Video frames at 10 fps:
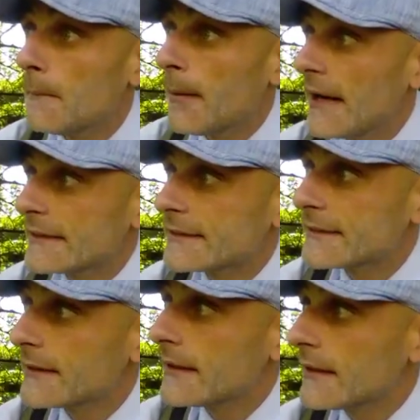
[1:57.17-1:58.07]
But
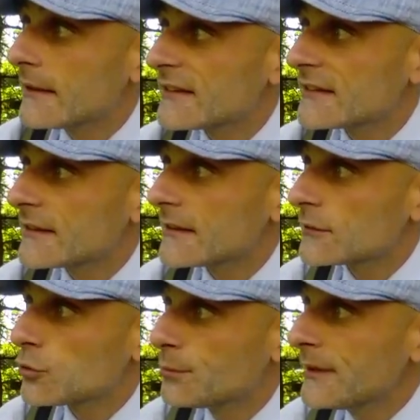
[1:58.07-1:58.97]

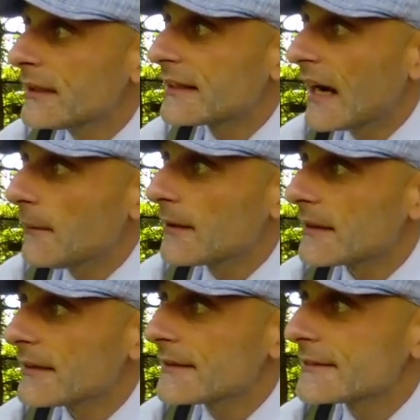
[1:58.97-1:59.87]
to be
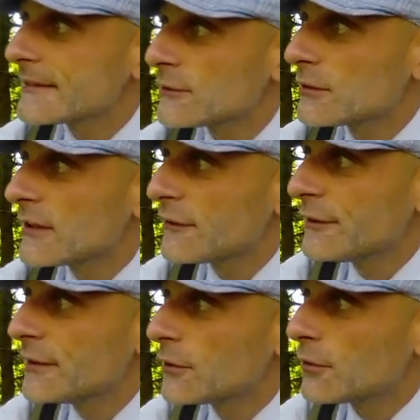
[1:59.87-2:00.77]
camera with a
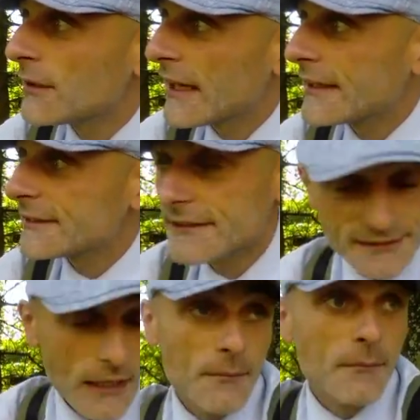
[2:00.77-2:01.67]
video records
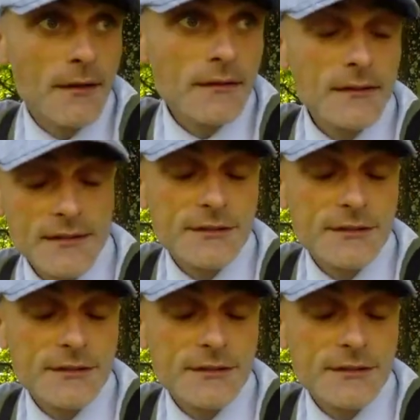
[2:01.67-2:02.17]
is normal,